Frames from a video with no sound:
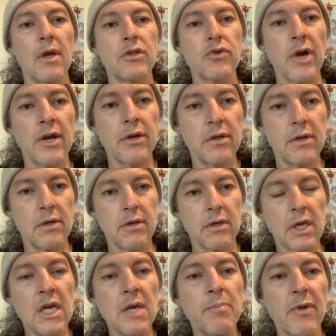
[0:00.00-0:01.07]
trying to
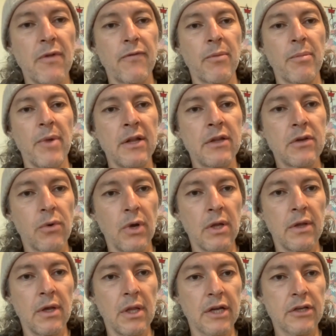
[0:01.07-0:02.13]
keep it from
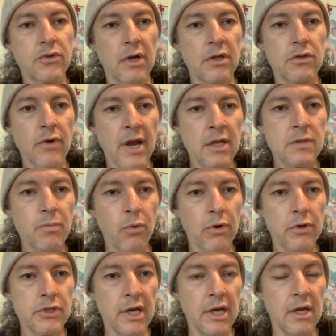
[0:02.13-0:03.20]
entering the electron
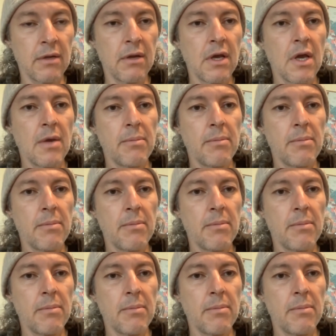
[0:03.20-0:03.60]
transport chain